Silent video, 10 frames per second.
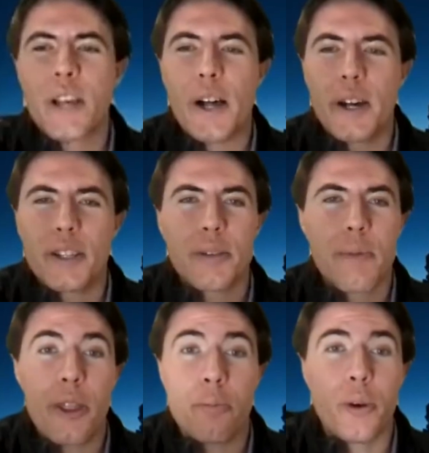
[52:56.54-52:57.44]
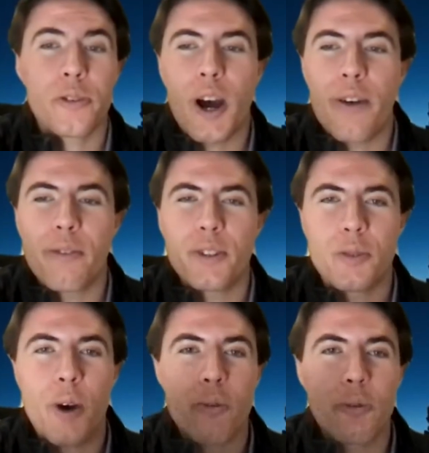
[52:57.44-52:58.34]
us about the Pulse Conference and
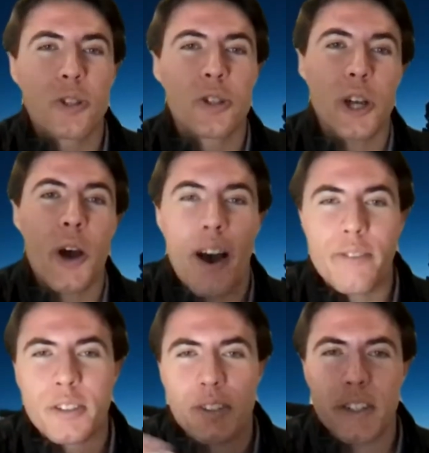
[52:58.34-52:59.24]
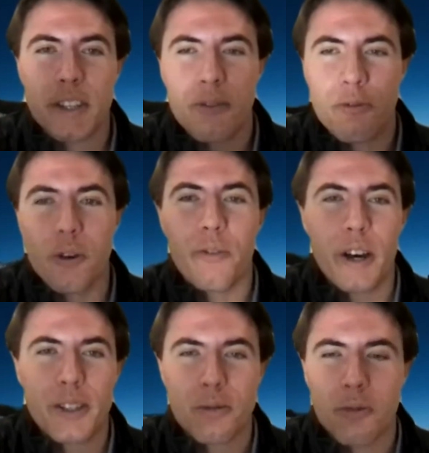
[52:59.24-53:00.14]
why we should go? Obviously, a few of
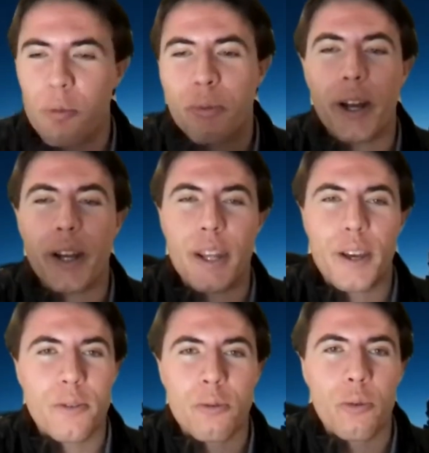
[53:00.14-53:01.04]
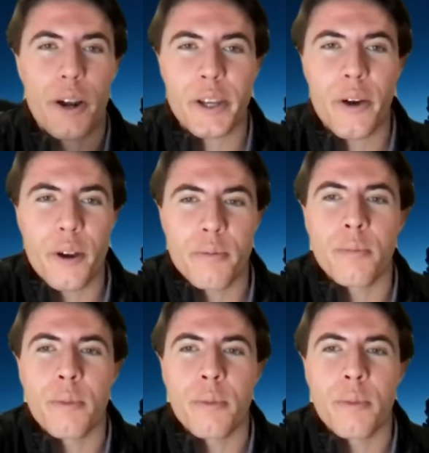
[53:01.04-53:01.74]
us, we've been plugging it. We want to go there, but maybe